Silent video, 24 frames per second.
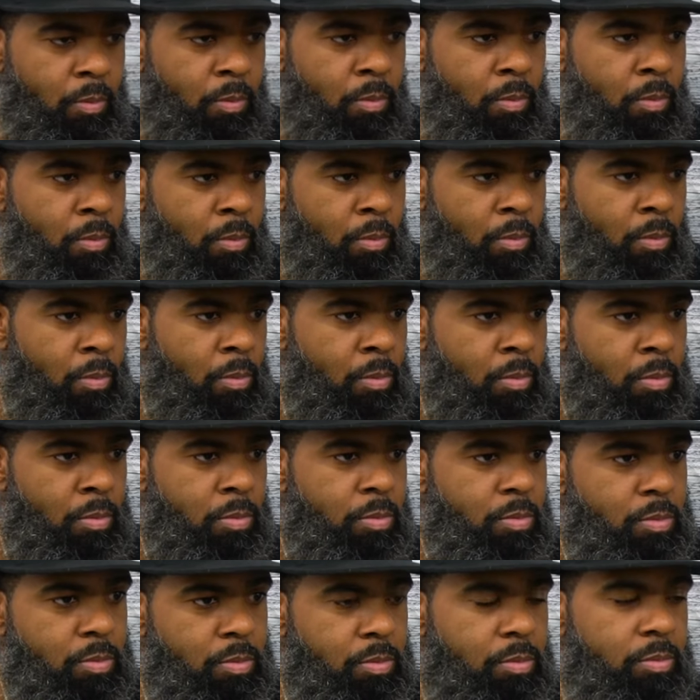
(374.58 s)

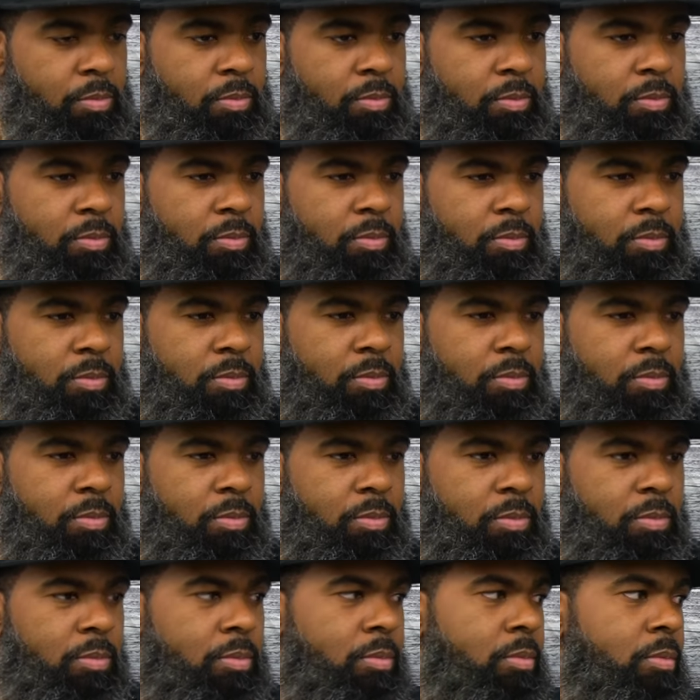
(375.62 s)

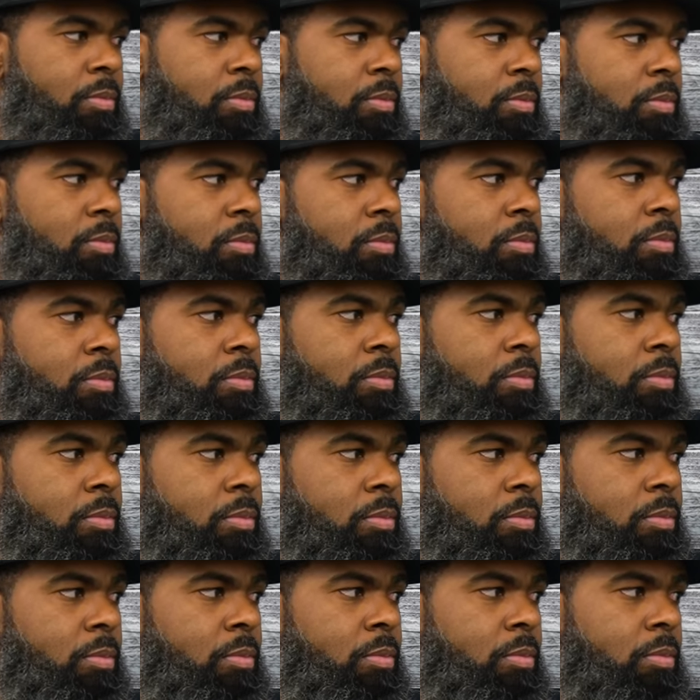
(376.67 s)

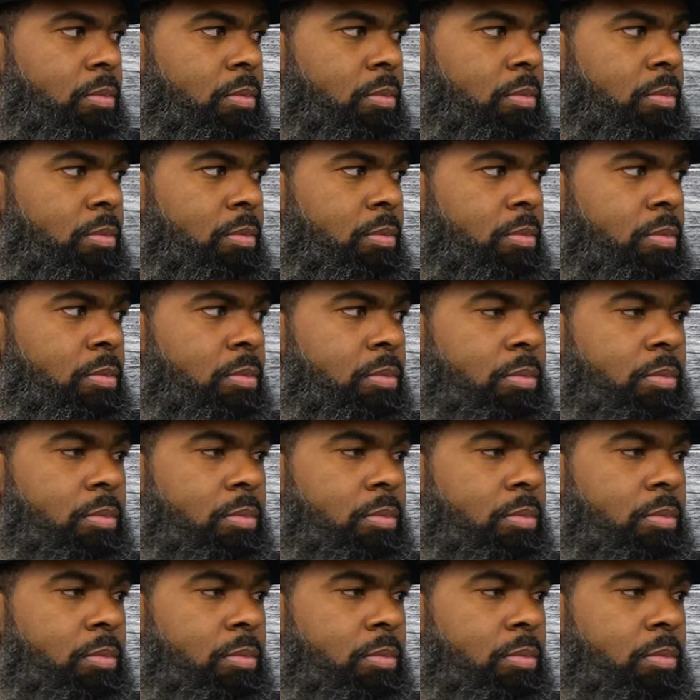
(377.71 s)
The person shown says nothing.